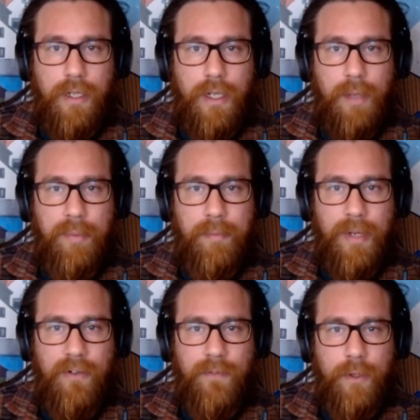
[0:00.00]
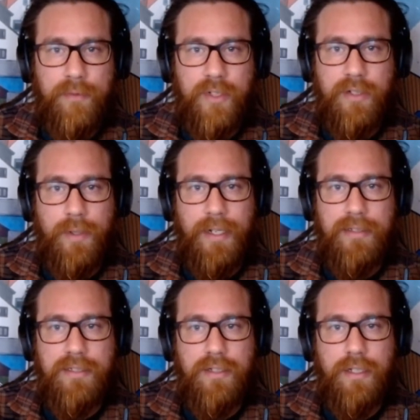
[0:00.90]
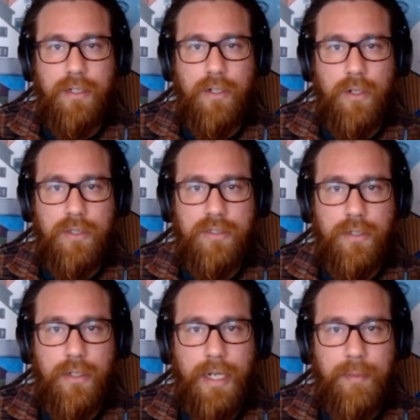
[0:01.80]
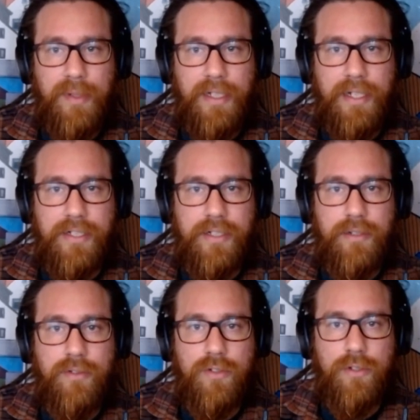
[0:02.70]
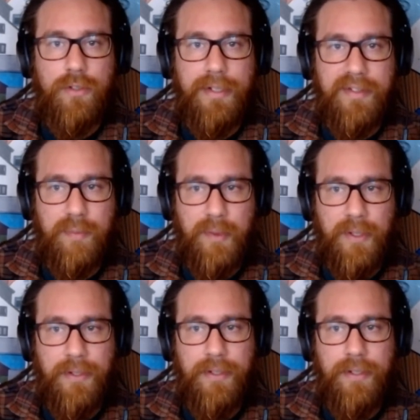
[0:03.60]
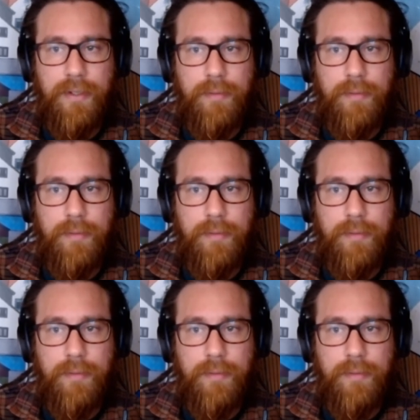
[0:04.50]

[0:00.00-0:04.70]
a malformed request can cause your application to explode